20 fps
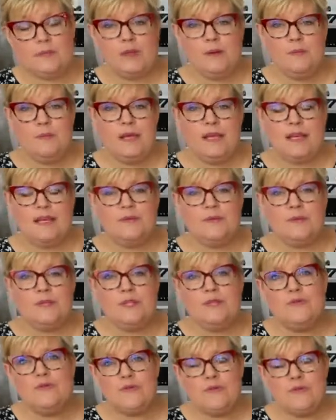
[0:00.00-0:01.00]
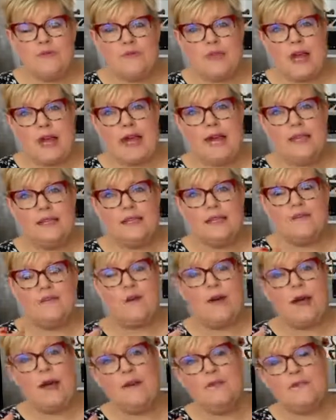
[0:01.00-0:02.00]
because when you do that, if you
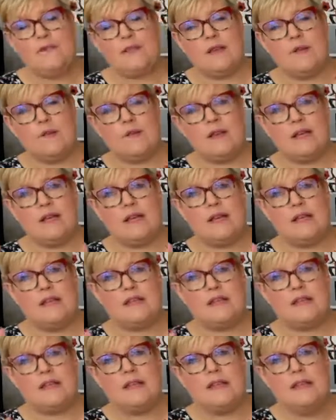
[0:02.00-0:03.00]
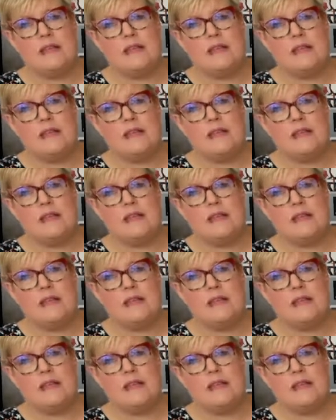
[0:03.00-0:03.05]
have something that's